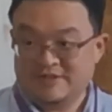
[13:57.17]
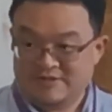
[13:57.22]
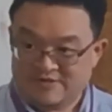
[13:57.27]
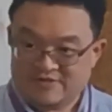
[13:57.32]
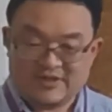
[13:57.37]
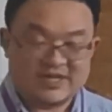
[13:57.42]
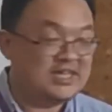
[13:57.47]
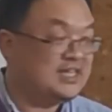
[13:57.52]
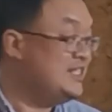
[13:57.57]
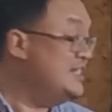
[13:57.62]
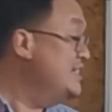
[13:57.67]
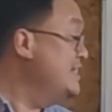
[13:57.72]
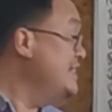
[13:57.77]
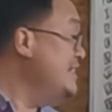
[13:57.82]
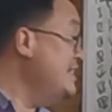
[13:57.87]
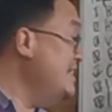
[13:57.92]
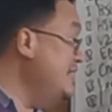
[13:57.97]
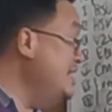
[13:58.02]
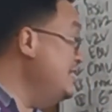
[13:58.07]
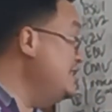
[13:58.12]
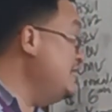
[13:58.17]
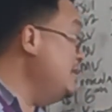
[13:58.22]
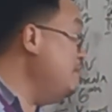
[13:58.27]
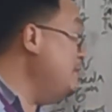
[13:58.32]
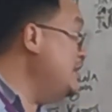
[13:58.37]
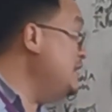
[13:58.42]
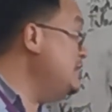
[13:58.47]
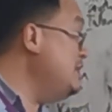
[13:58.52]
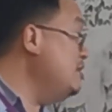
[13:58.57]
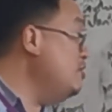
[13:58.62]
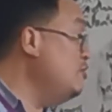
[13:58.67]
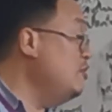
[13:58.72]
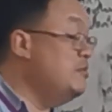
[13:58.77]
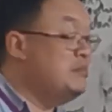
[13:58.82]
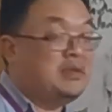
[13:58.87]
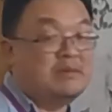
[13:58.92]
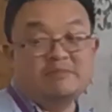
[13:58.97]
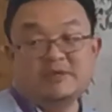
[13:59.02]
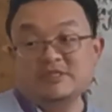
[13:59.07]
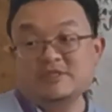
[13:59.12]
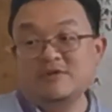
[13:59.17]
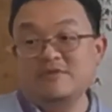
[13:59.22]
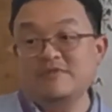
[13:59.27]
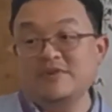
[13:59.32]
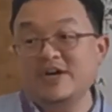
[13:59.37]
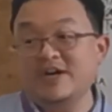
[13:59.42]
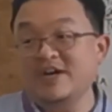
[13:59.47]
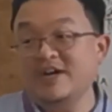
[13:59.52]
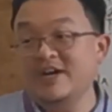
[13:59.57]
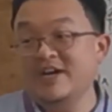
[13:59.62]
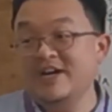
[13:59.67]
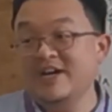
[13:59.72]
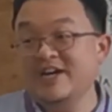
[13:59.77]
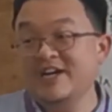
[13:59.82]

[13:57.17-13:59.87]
Alright, easy peasy to remember so far.